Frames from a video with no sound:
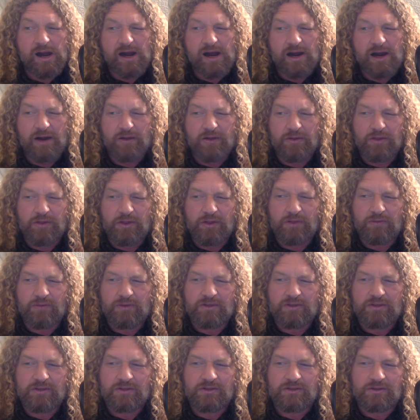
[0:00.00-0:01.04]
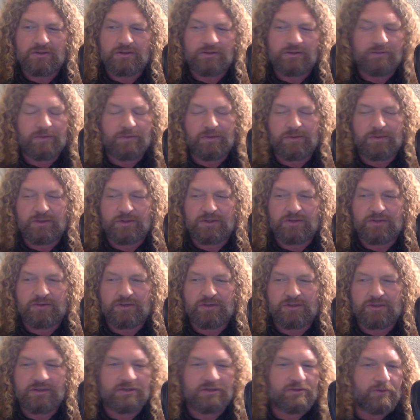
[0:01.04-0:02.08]
I don't think the rest of the most of the
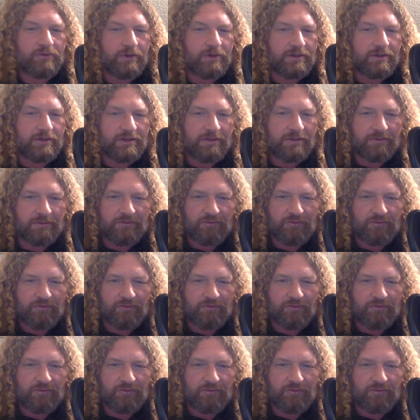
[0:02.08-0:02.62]
rest of the stories coming